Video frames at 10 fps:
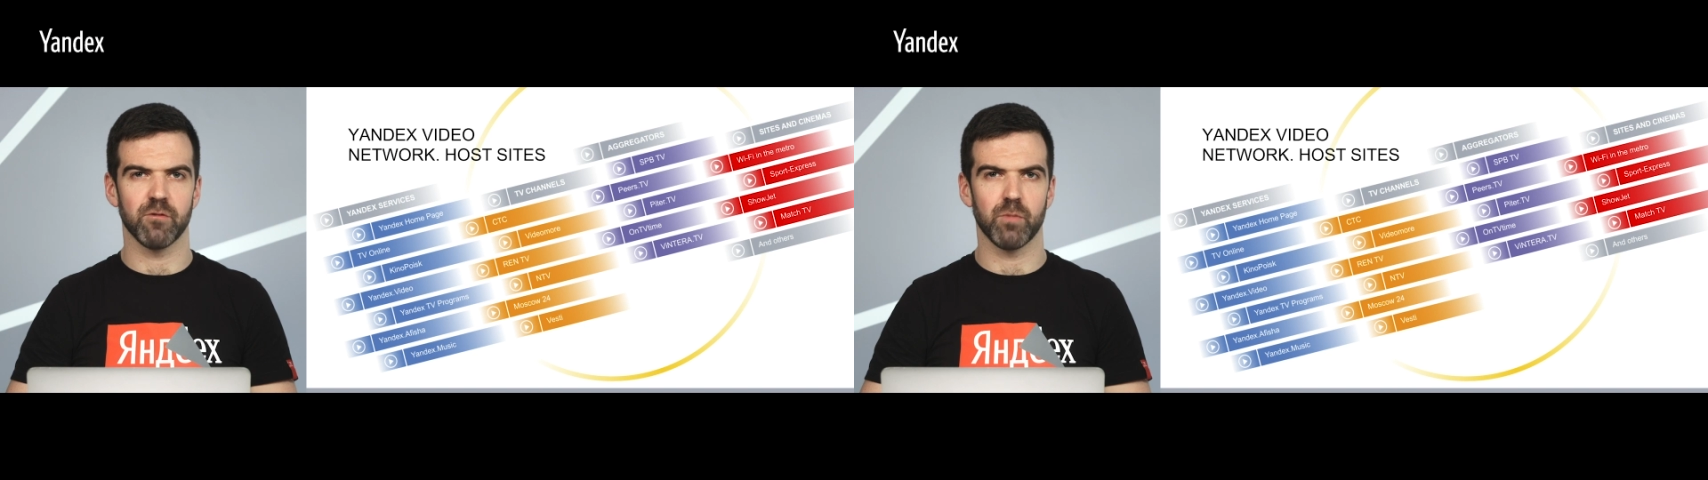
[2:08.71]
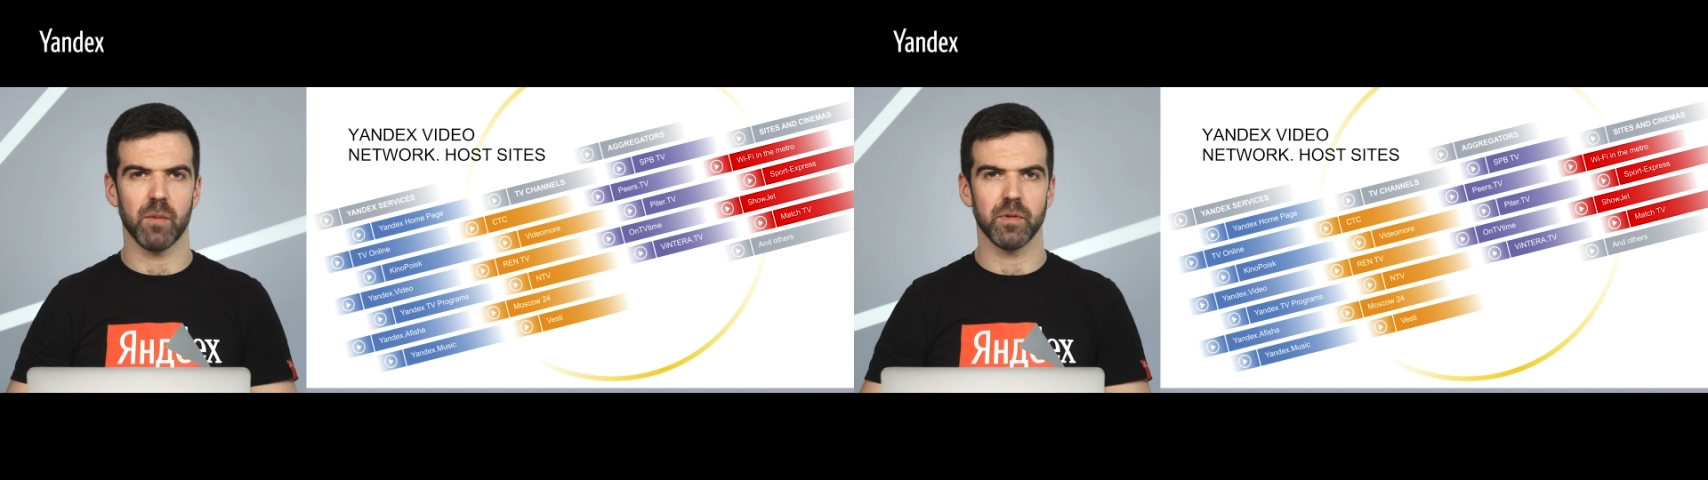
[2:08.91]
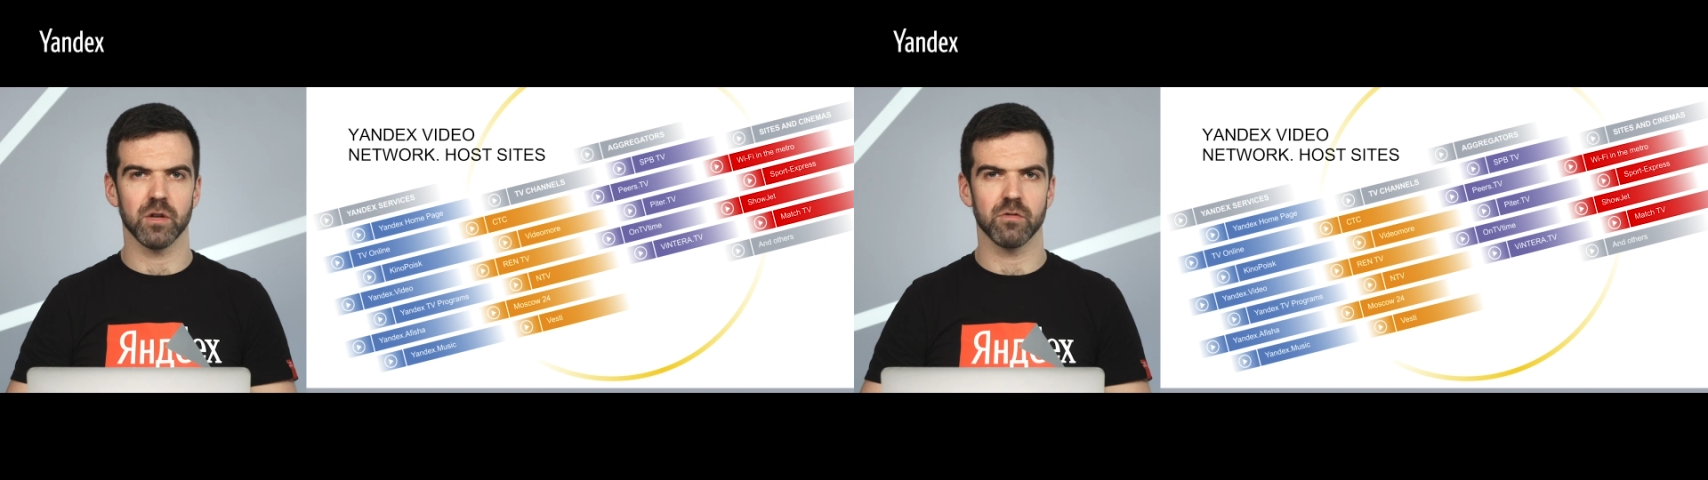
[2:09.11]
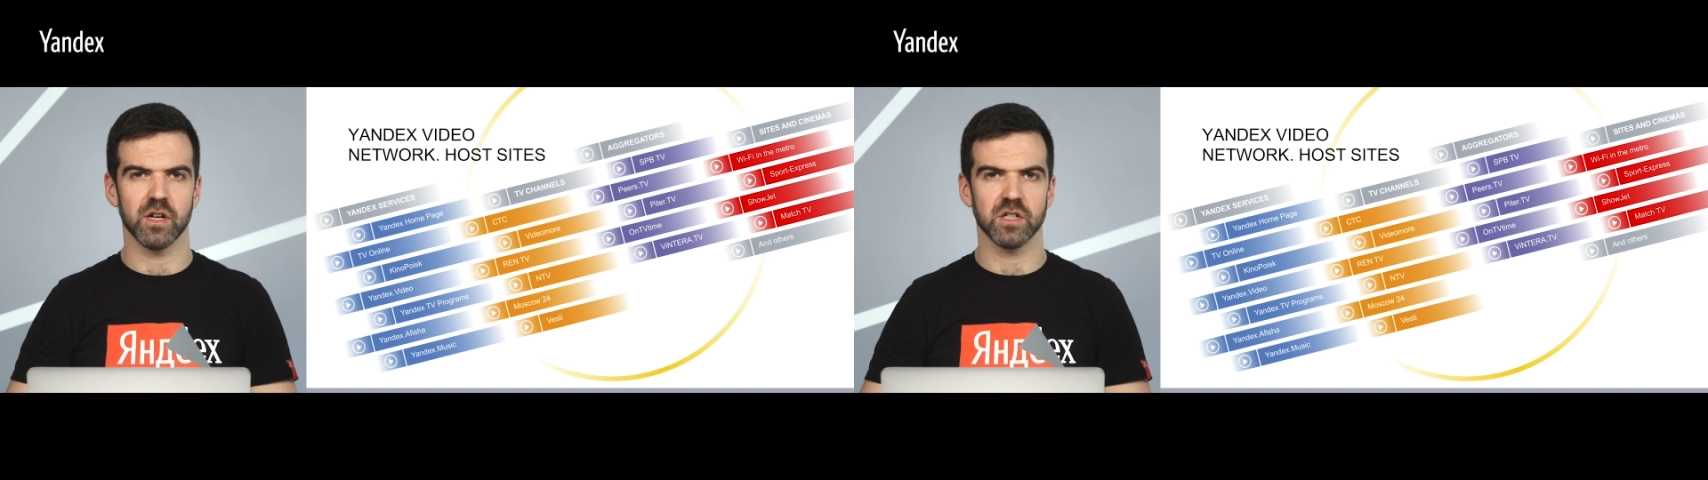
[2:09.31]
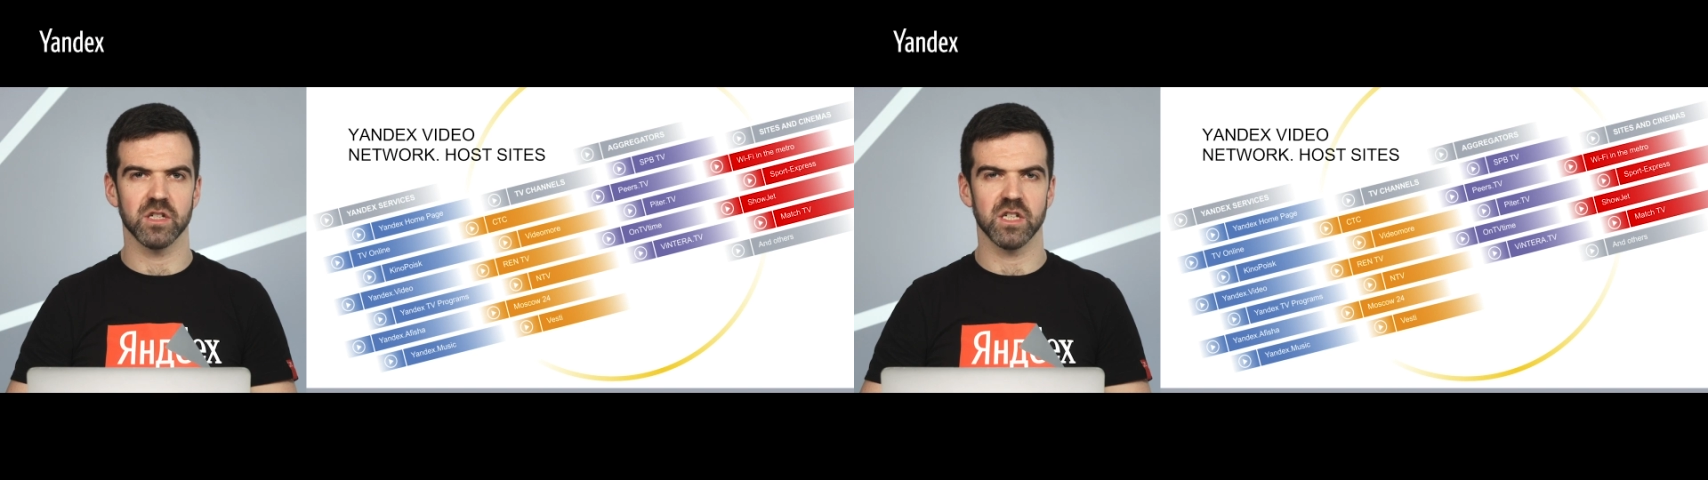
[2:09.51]
popular
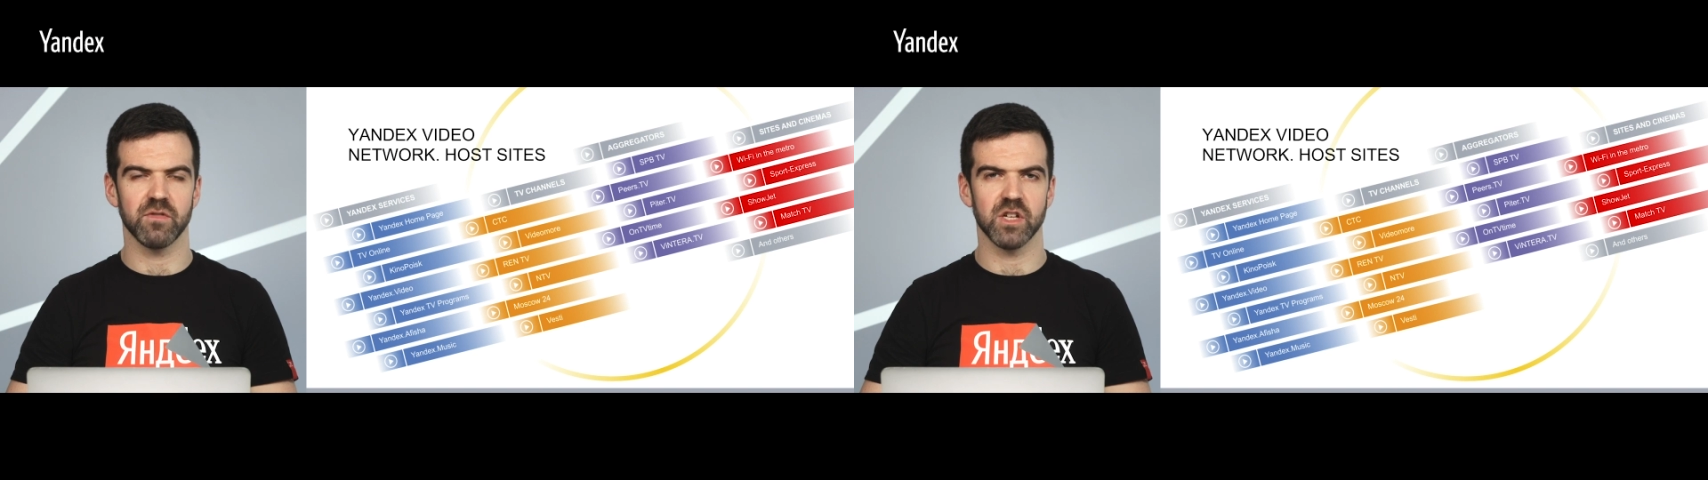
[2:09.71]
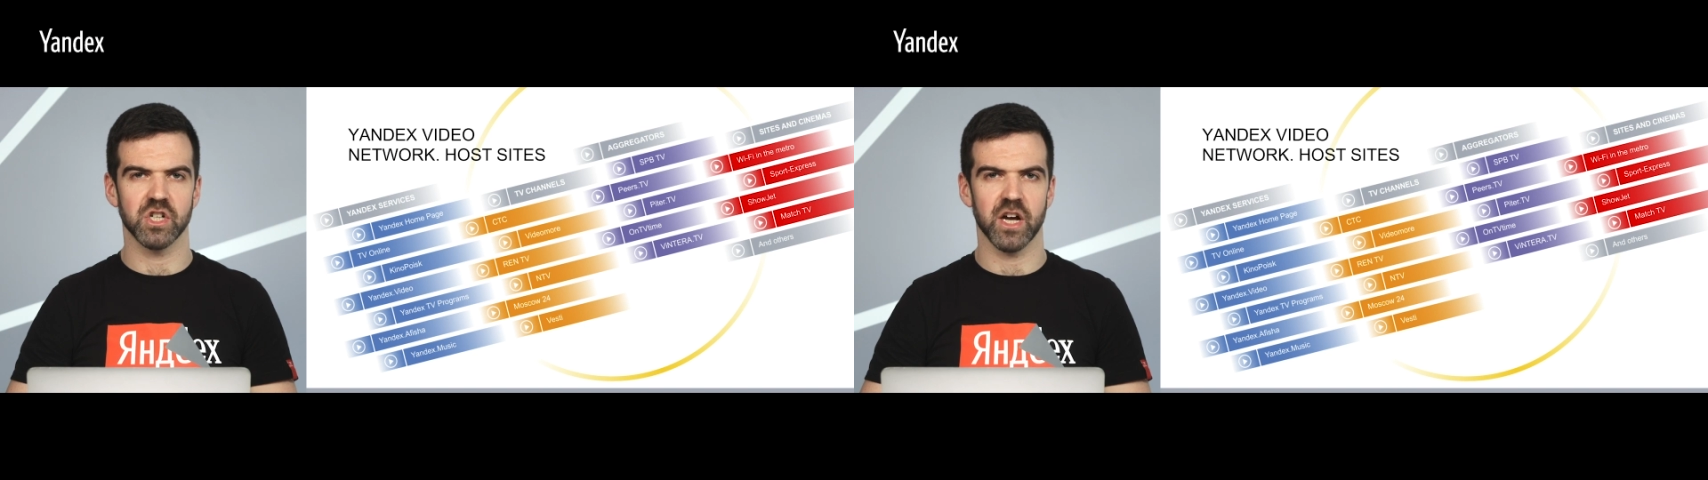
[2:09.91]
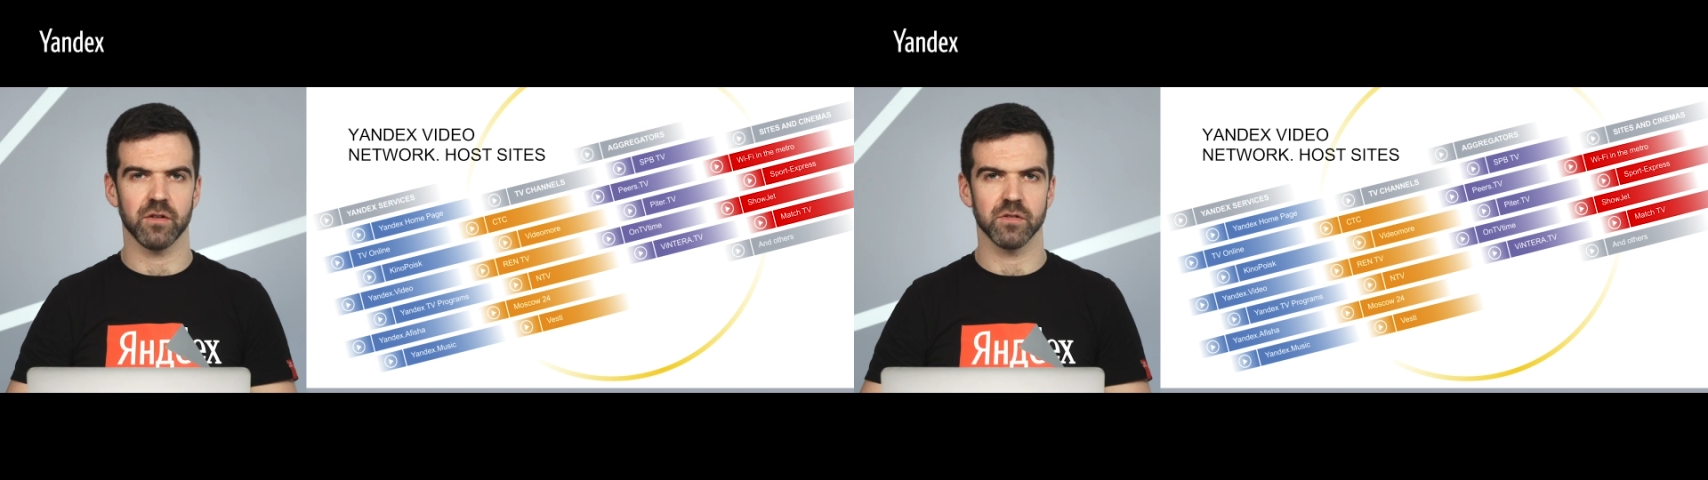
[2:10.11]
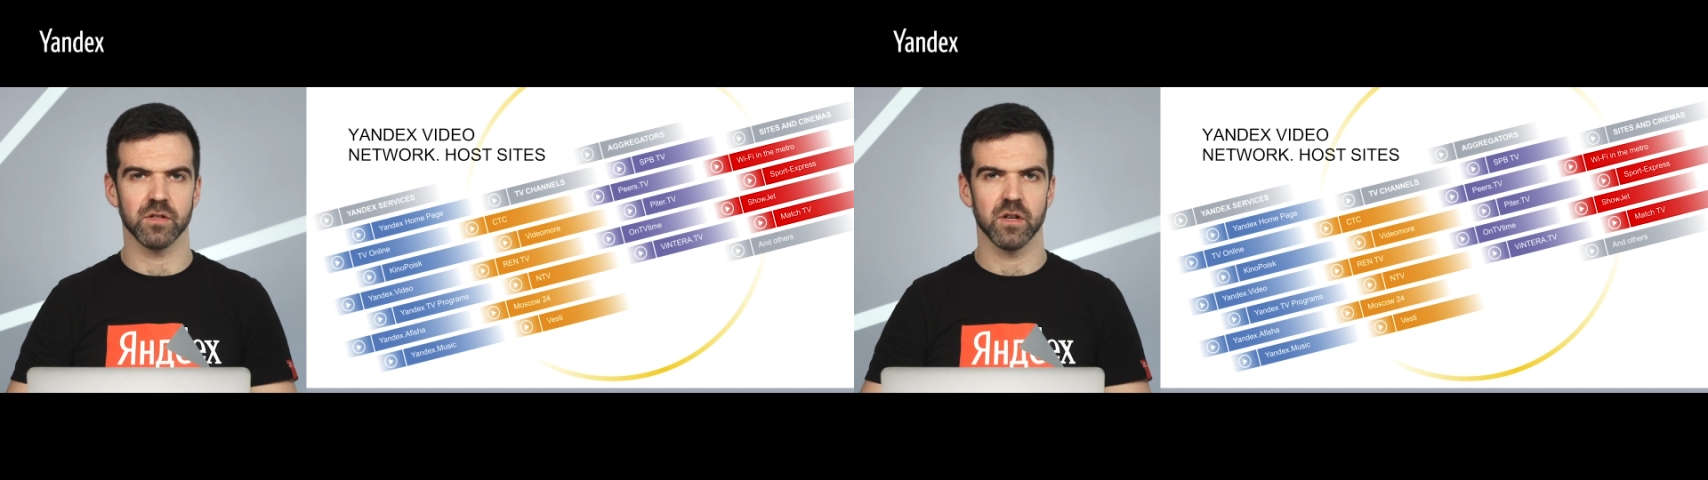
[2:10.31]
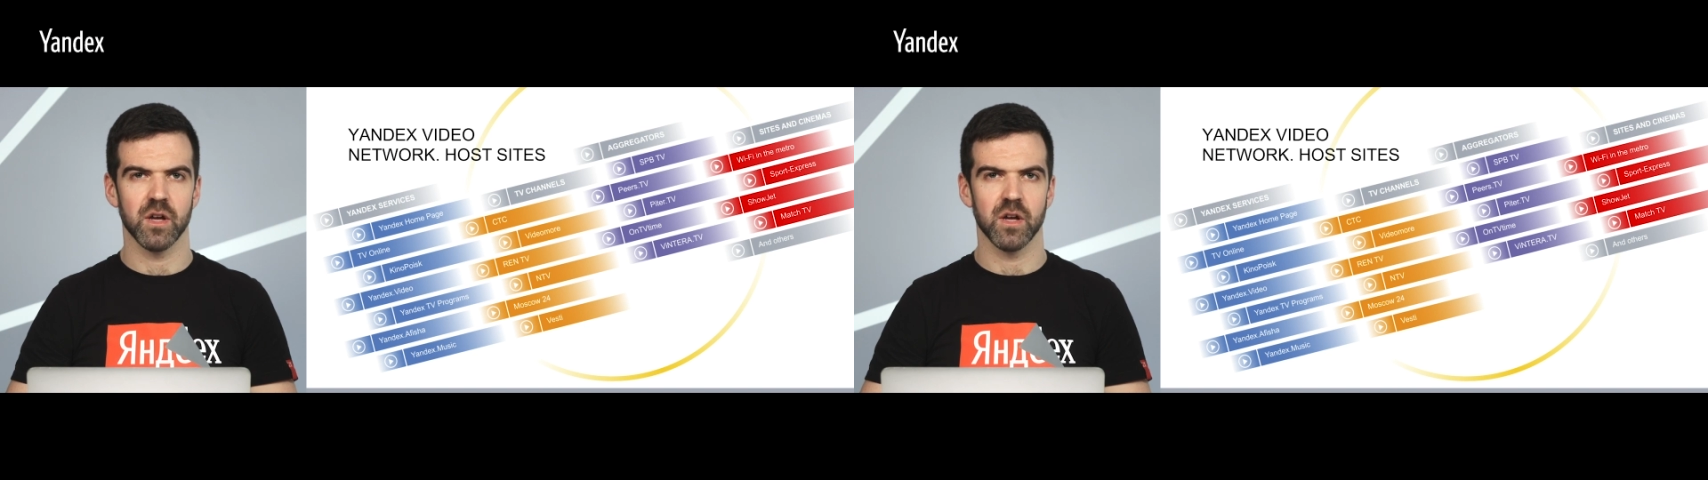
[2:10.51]
Russian TV channels,